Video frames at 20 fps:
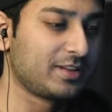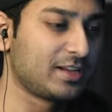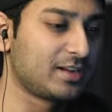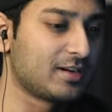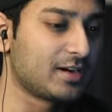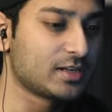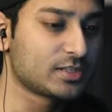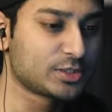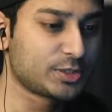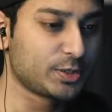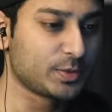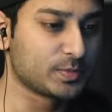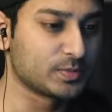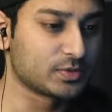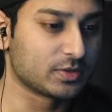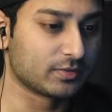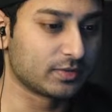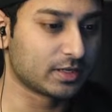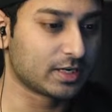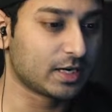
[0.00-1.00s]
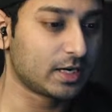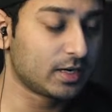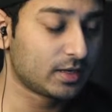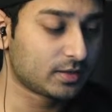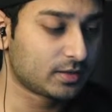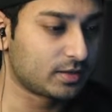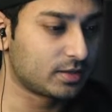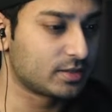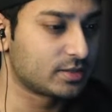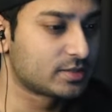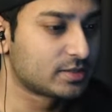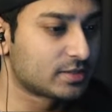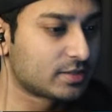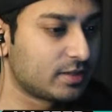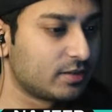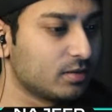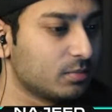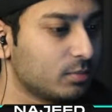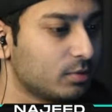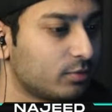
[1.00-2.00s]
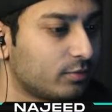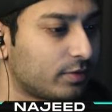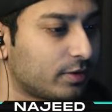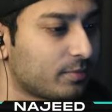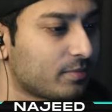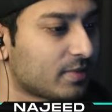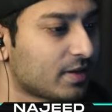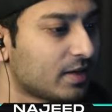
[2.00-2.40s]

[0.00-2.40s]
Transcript: the costumes of the characters in the movie.